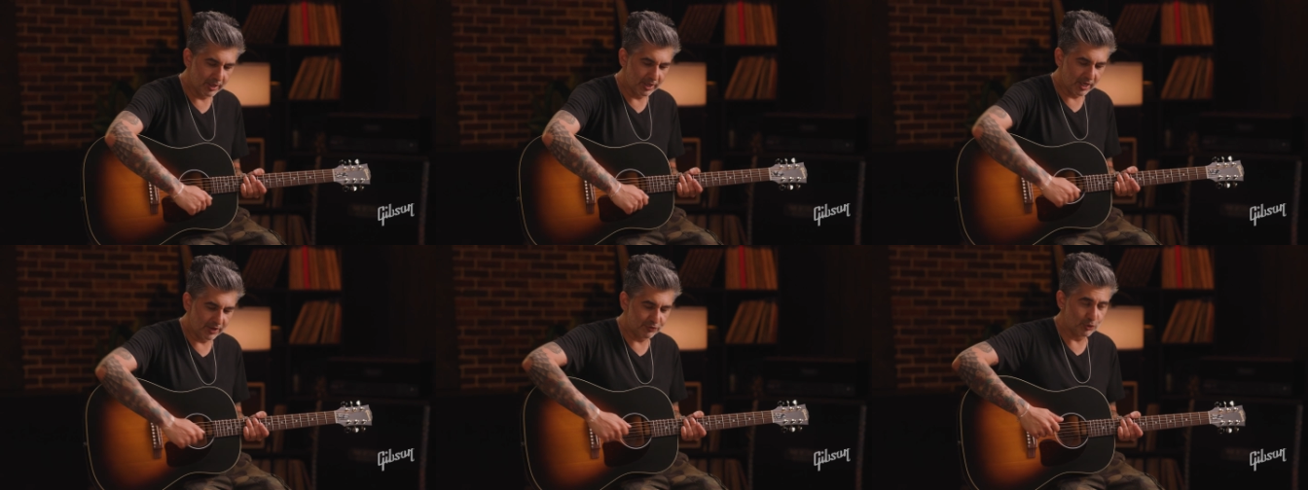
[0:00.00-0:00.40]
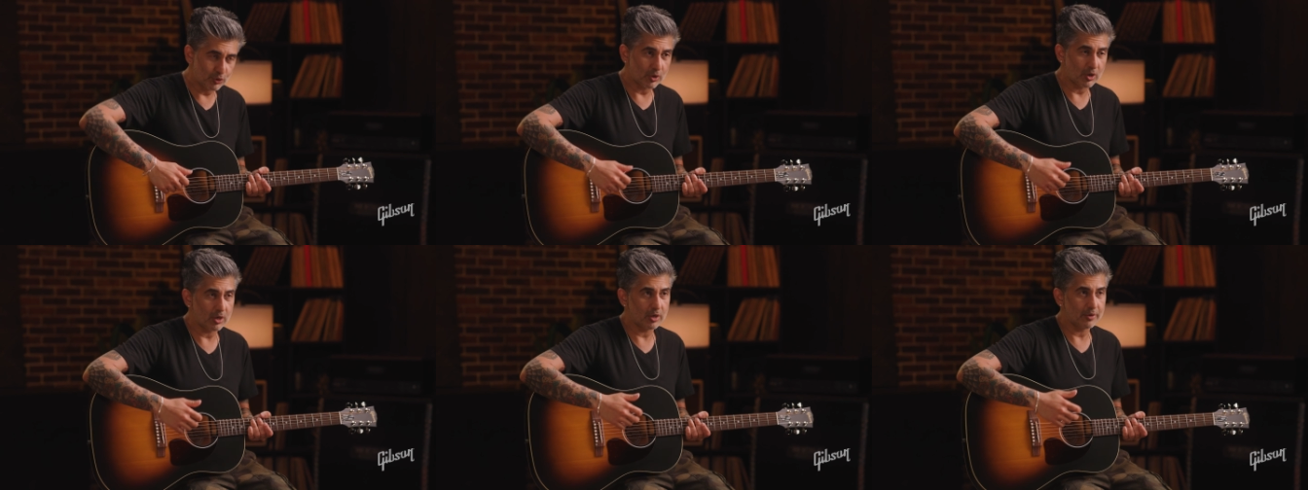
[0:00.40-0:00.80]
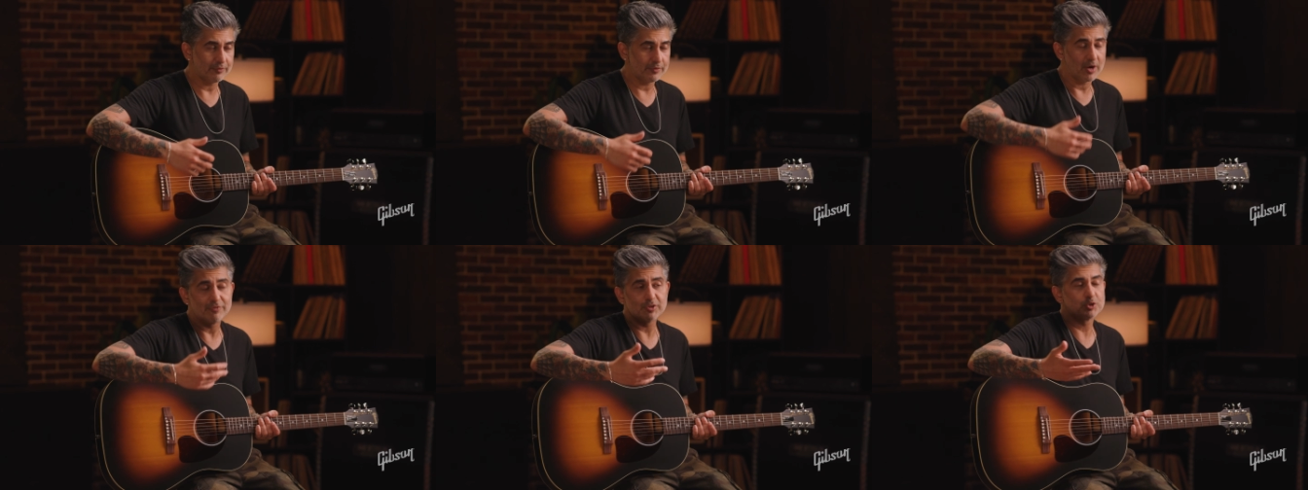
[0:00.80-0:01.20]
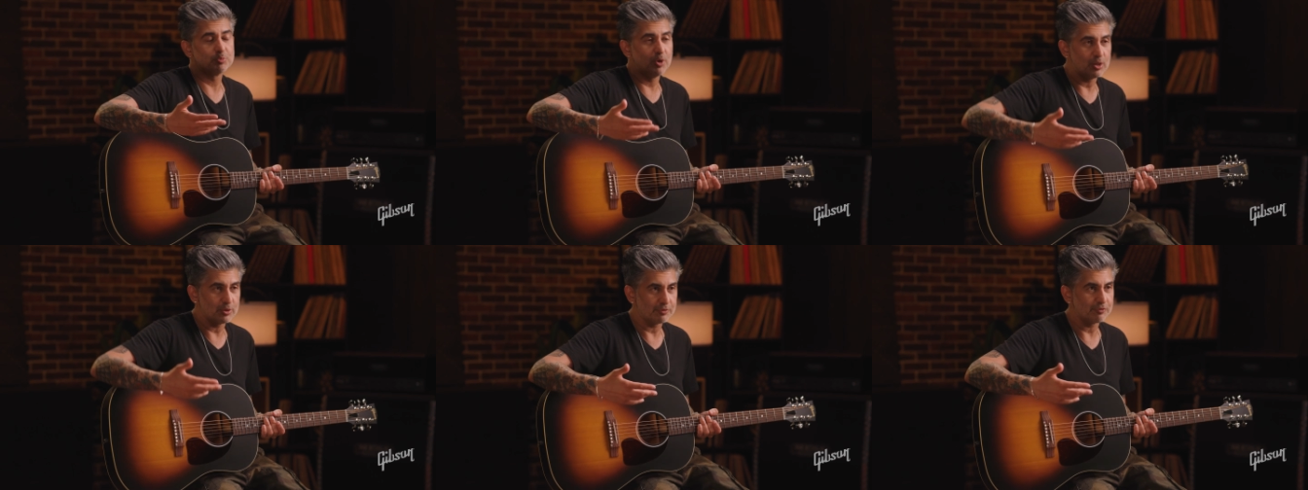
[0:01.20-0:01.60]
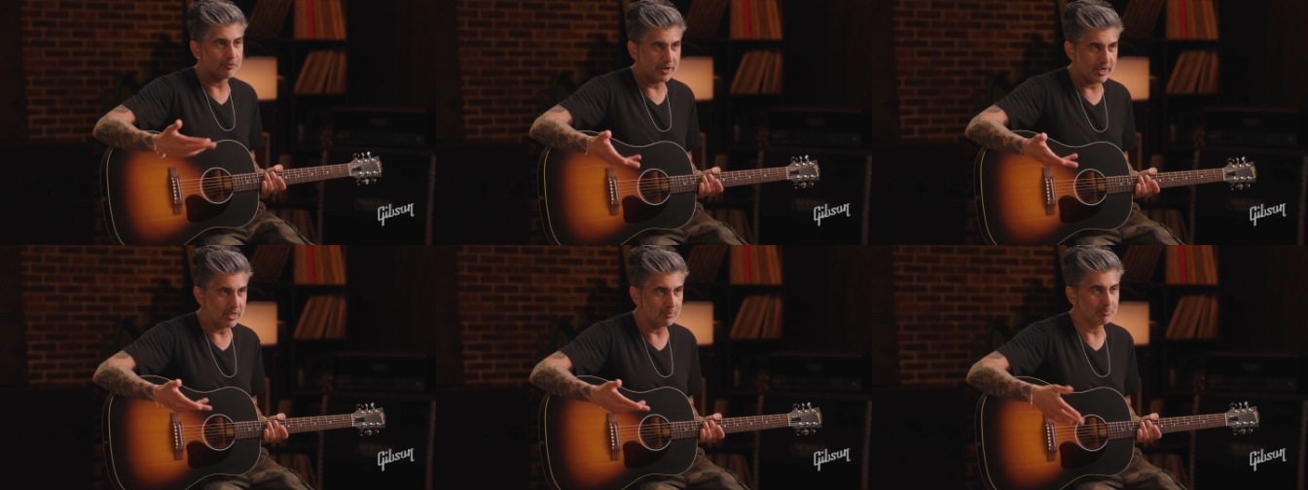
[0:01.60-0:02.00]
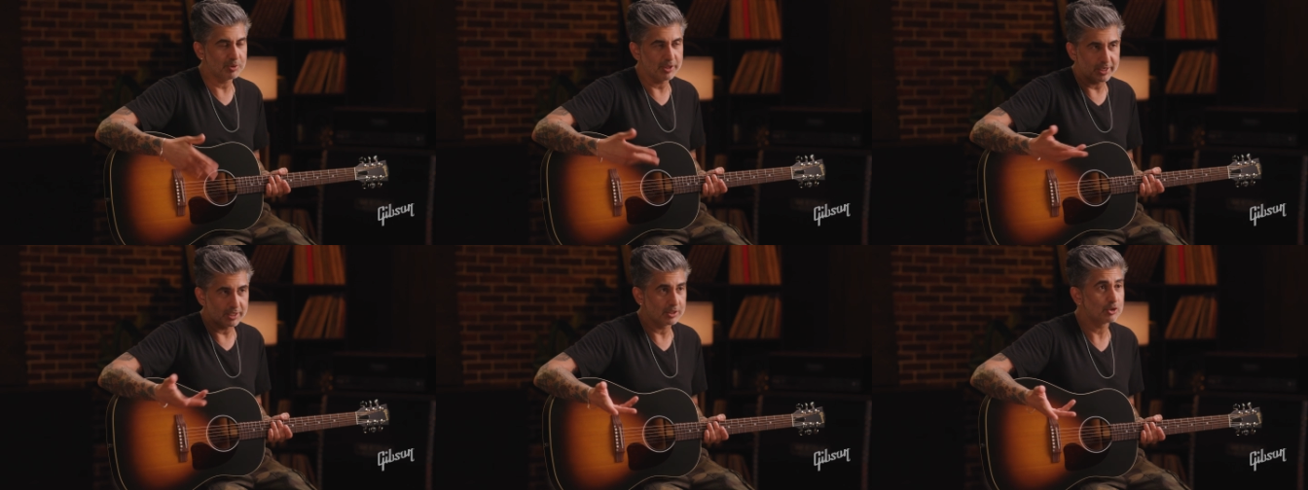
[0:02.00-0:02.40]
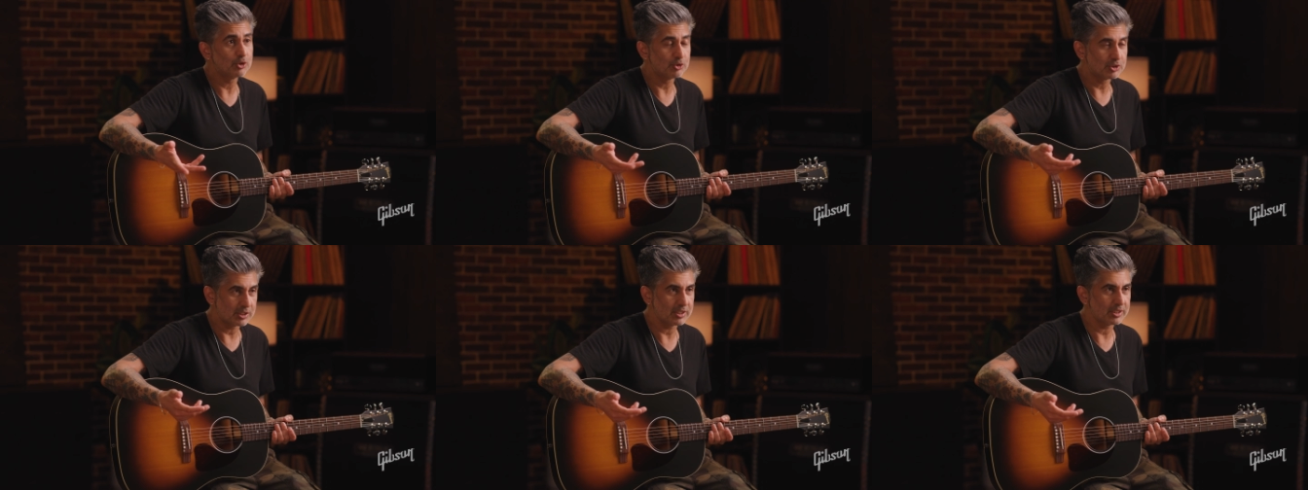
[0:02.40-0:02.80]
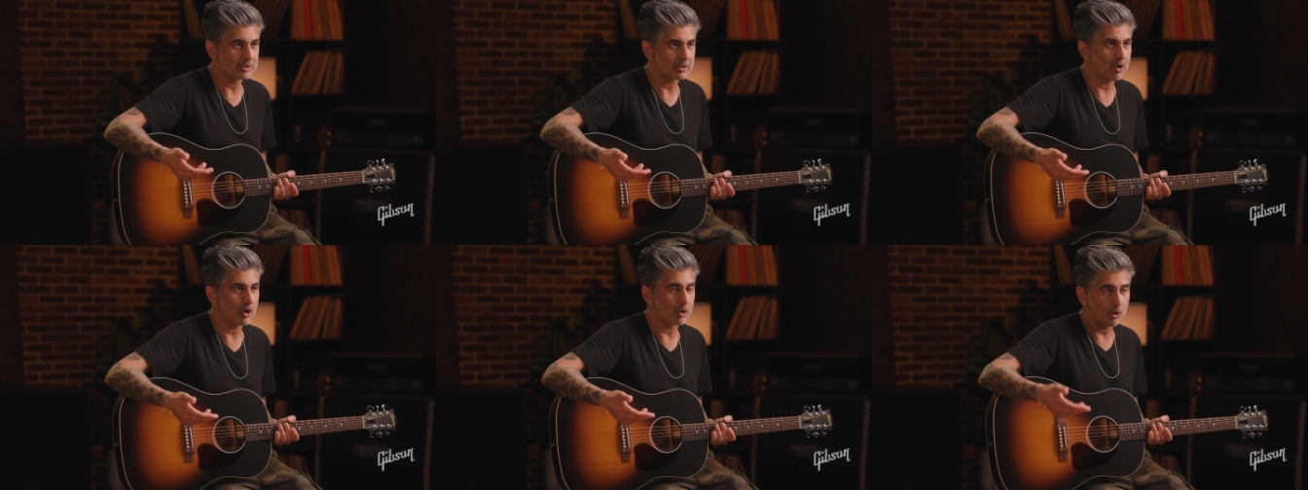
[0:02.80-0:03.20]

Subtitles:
if you are of a smaller frame playing an acoustic guitar,